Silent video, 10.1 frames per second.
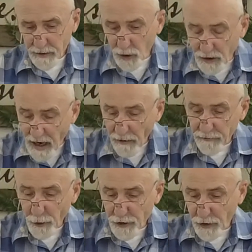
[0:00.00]
look now at
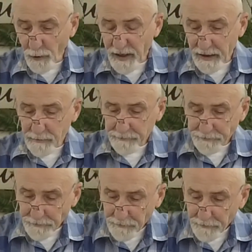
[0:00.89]
verse 3
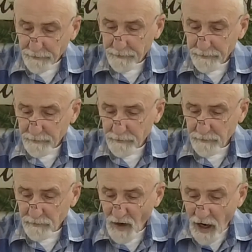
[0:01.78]

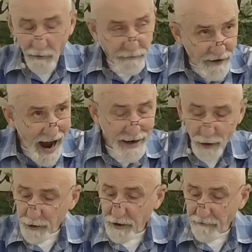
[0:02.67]
a
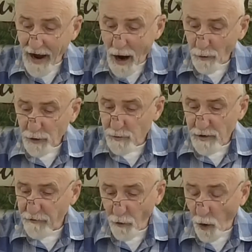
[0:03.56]
fire devours
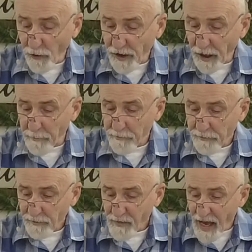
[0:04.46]
before them
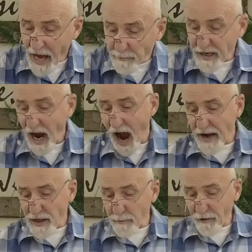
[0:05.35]
and
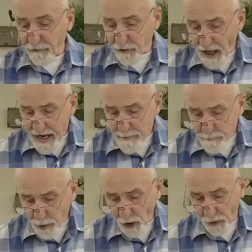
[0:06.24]
behind them a flame
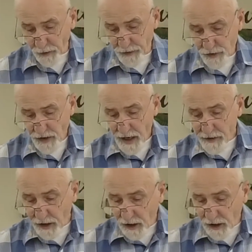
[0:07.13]
burns the